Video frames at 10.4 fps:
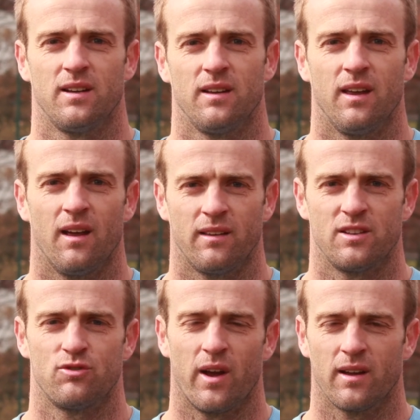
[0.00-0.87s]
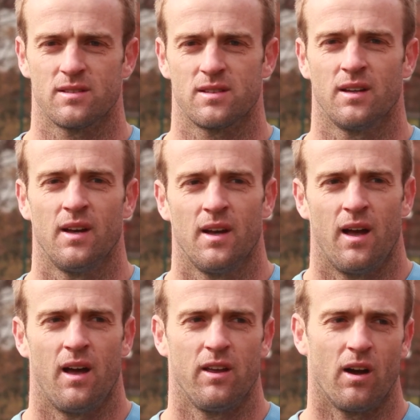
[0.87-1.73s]
here at the Dragons.
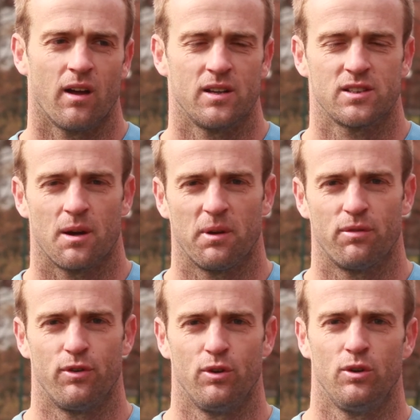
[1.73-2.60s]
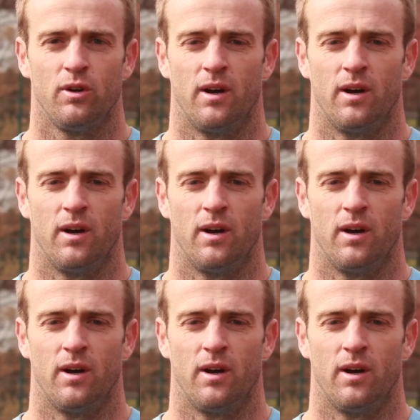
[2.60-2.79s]
Young guys coming through,